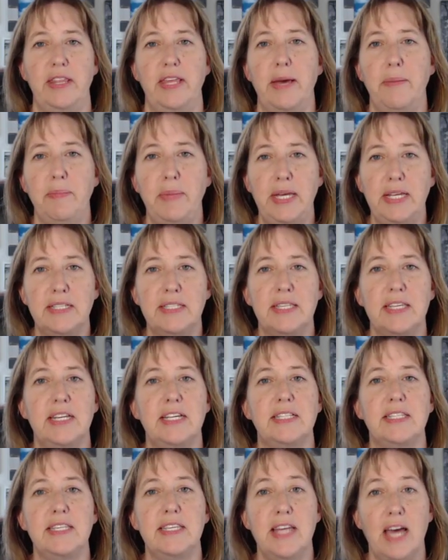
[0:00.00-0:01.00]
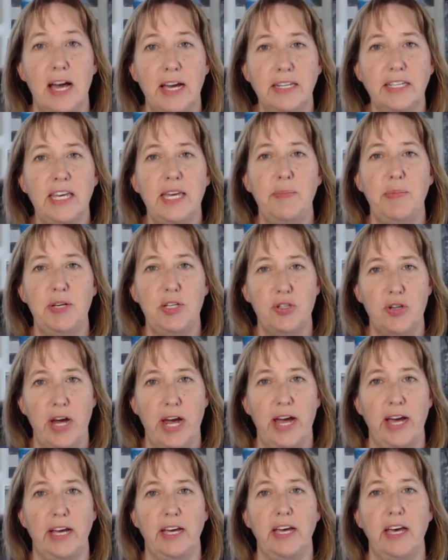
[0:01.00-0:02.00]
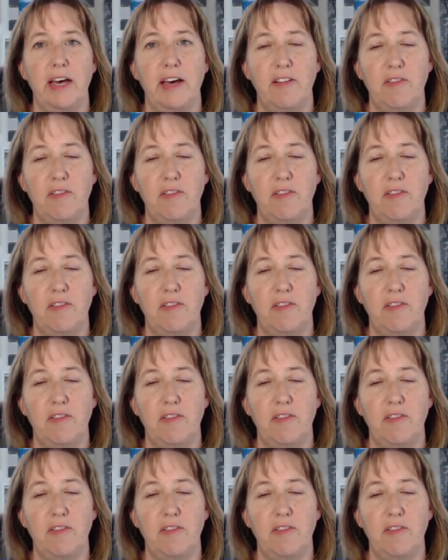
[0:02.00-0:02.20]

That means that it's not keeping track